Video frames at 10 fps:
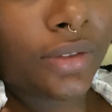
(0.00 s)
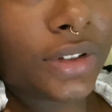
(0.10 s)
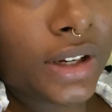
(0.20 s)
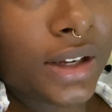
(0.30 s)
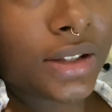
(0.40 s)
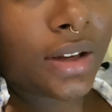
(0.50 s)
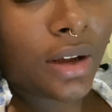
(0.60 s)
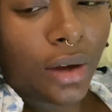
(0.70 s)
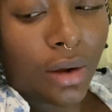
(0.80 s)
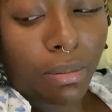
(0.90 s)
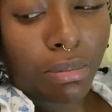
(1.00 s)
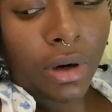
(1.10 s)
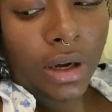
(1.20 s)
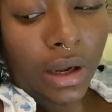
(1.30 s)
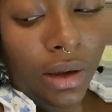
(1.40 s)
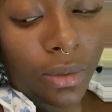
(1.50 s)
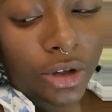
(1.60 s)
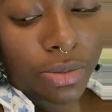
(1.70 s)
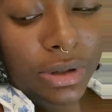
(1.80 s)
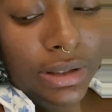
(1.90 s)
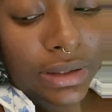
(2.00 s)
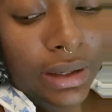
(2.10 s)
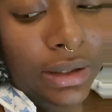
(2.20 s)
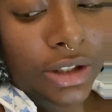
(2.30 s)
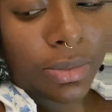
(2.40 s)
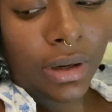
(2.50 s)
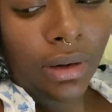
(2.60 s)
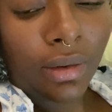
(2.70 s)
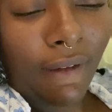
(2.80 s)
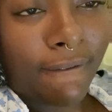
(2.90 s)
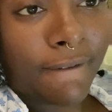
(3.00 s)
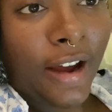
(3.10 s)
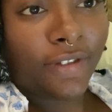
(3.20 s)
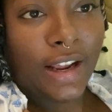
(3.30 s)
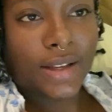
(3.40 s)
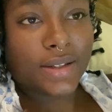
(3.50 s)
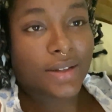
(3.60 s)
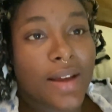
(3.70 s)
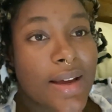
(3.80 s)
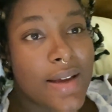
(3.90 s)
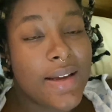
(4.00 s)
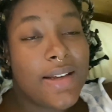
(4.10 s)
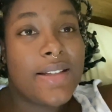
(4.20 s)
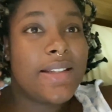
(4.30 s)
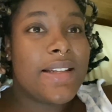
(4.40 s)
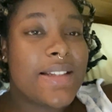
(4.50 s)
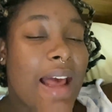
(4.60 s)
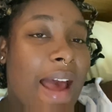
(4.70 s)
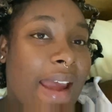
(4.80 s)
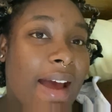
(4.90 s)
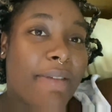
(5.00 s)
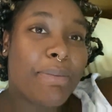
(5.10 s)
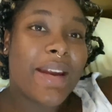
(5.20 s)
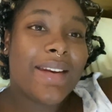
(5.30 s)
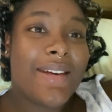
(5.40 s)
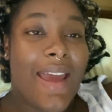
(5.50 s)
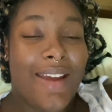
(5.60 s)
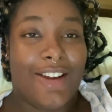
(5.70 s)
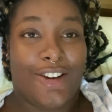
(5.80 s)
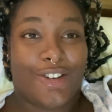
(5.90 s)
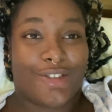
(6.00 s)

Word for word: Today is Monday, which means that it's been five days since I have been back here.